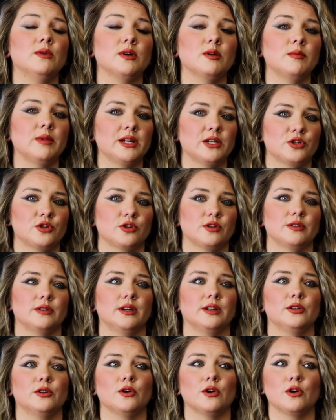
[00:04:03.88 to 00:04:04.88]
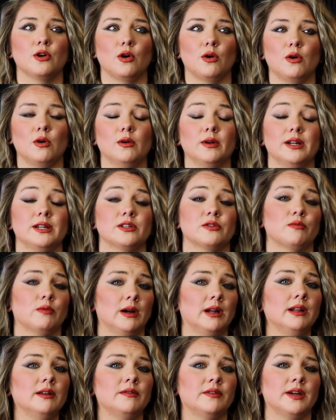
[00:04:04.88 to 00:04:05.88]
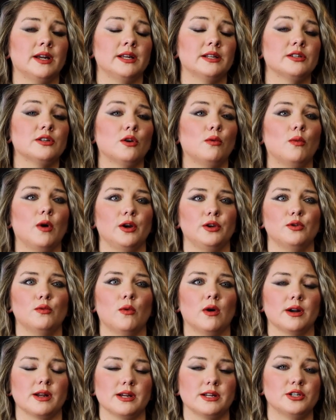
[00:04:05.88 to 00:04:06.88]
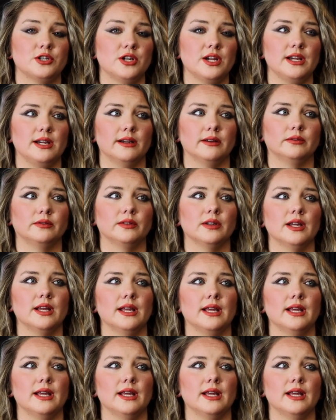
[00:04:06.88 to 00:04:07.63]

want to make sure that your goal is relevant to what you want to achieve.